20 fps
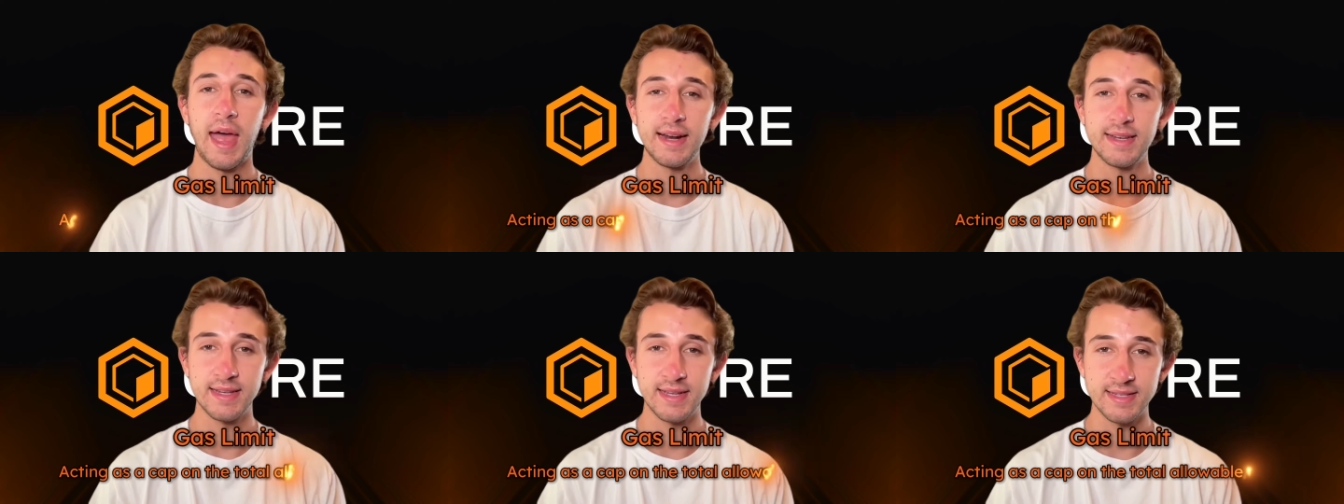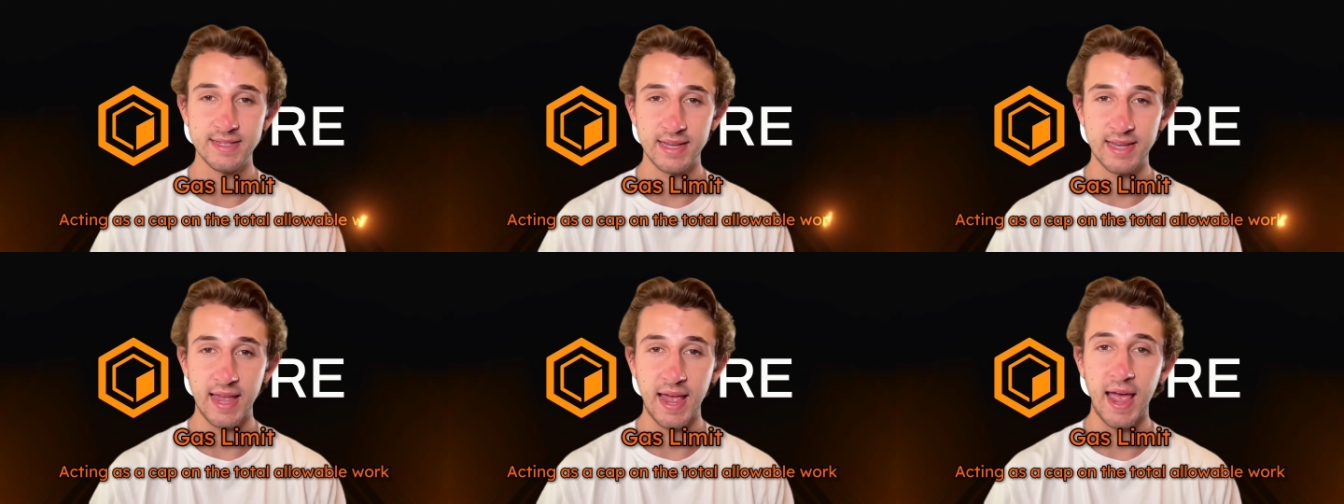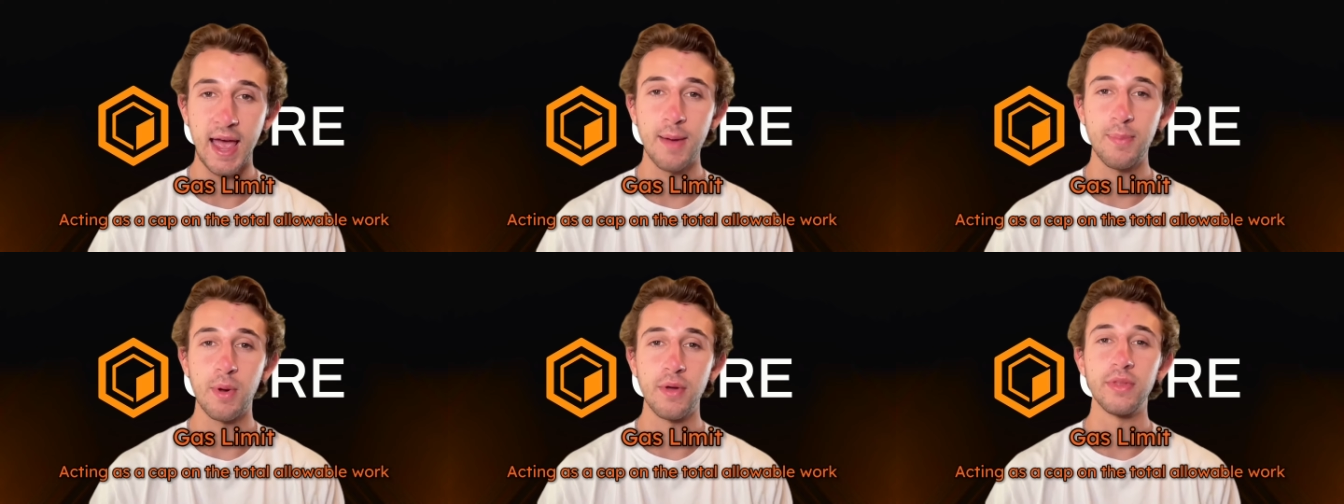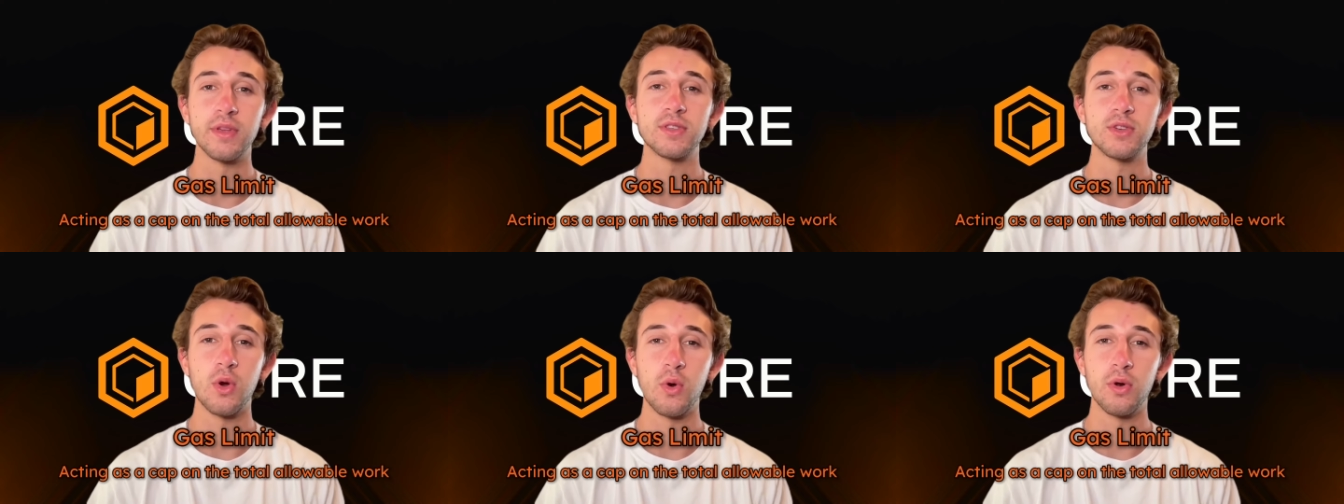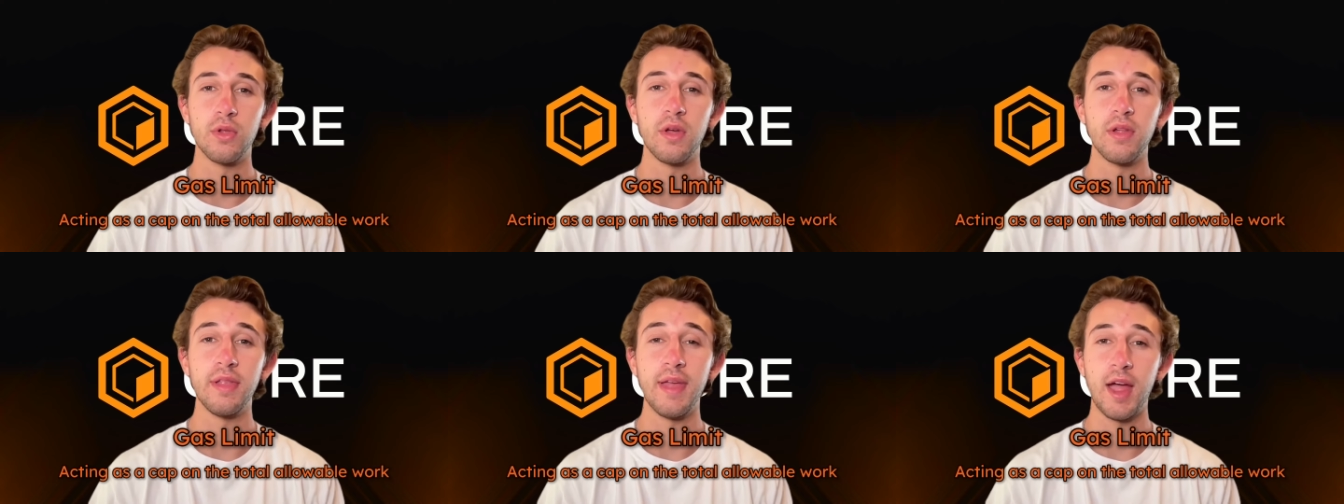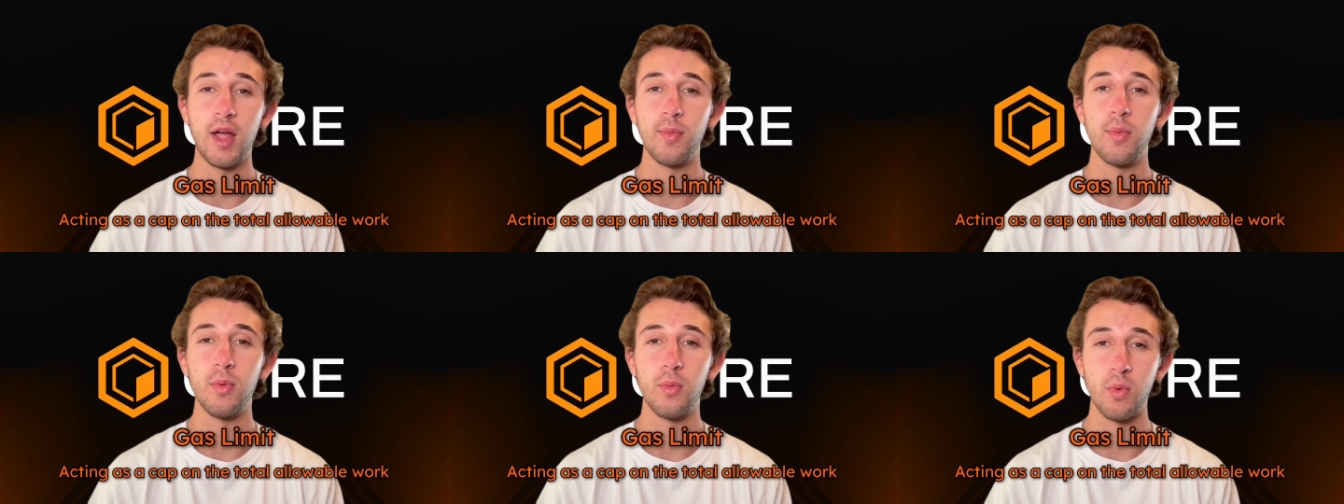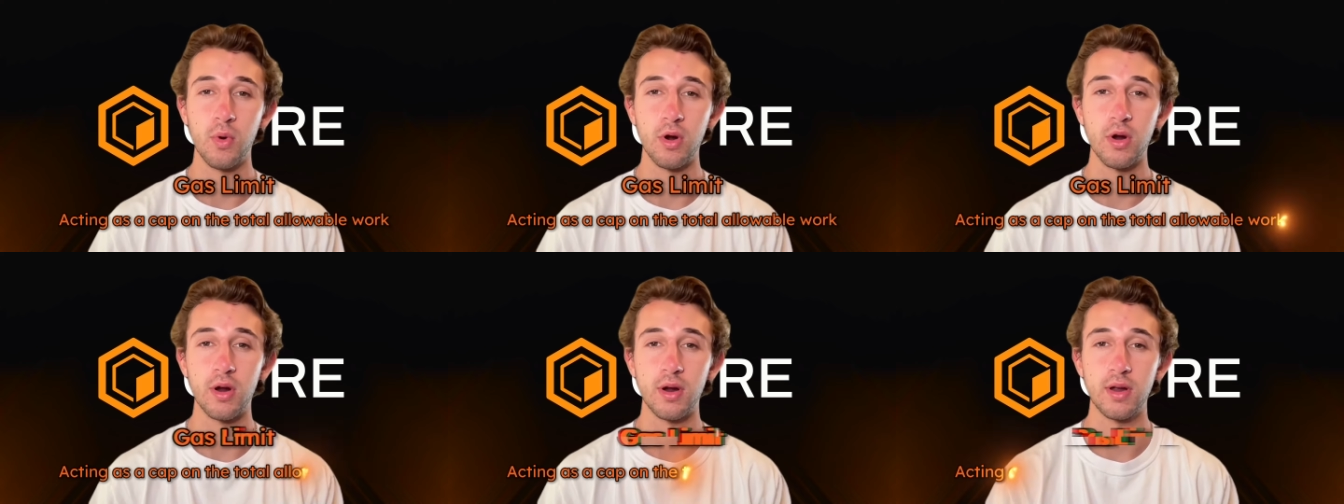acting as a cap on the total allowable
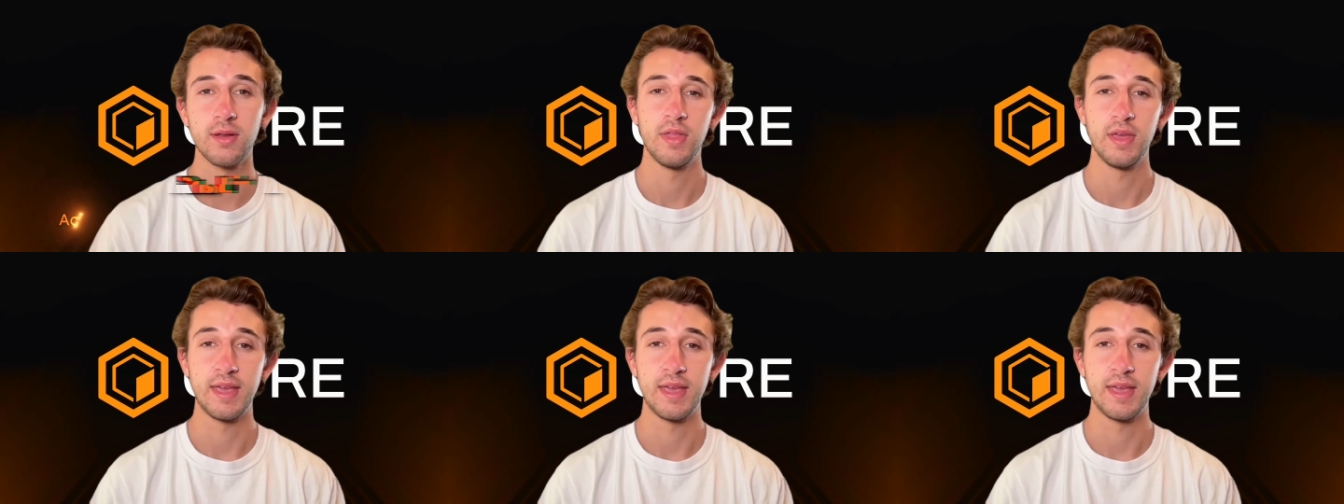work.